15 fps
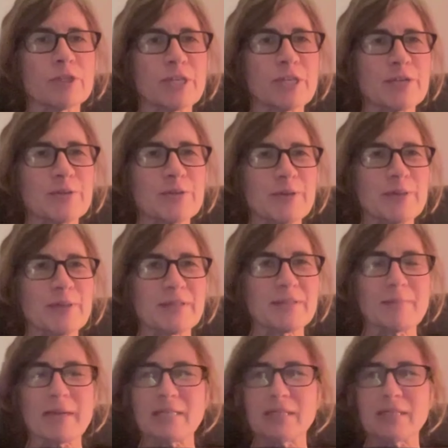appreciate you doing
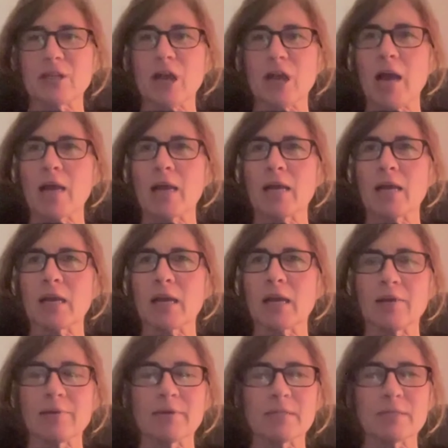this amazing talk.
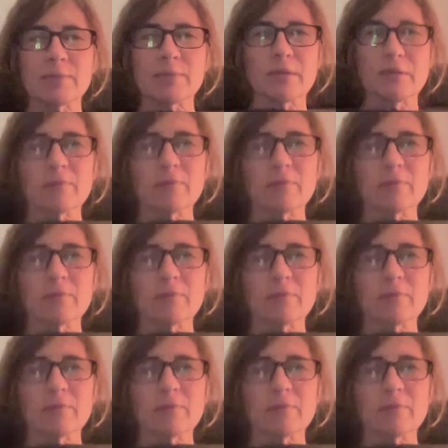Um, it's